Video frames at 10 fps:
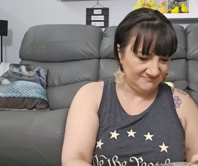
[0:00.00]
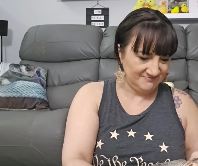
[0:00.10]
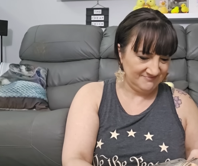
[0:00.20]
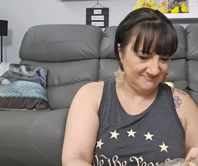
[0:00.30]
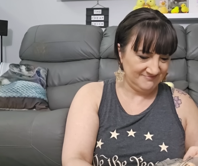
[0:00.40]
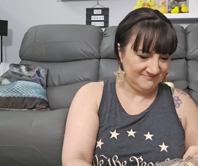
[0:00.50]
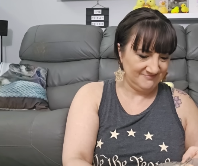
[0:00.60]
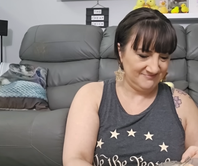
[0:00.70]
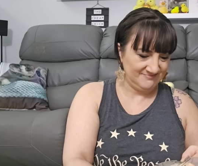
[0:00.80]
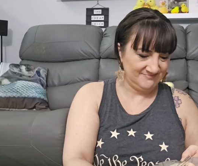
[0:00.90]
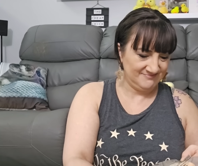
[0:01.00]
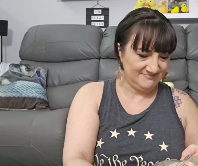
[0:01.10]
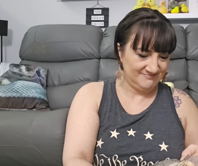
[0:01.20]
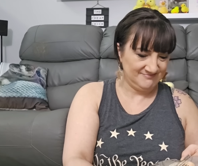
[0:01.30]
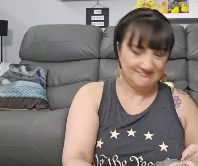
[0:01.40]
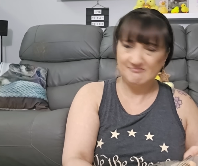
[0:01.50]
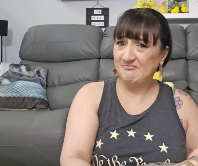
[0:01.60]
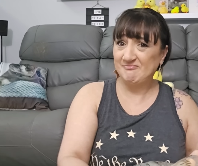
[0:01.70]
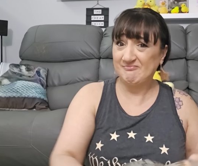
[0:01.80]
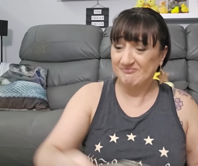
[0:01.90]

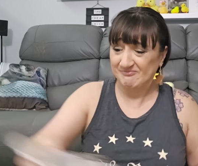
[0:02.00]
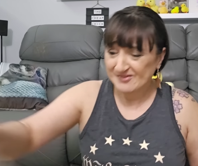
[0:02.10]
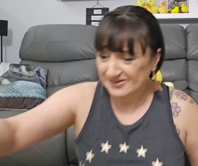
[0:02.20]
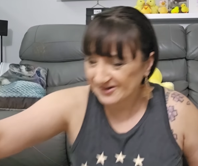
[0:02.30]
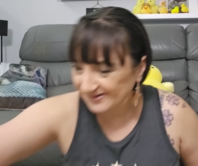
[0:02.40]
[no speech]